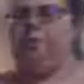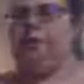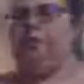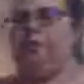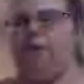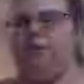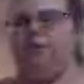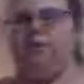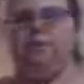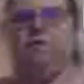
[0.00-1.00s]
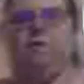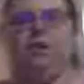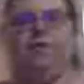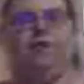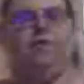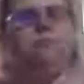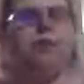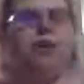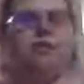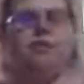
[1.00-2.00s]
get the other stuff. If I have to
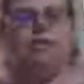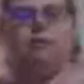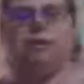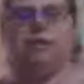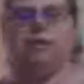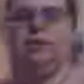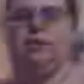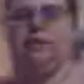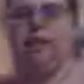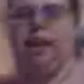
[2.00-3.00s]
pause it, it's because the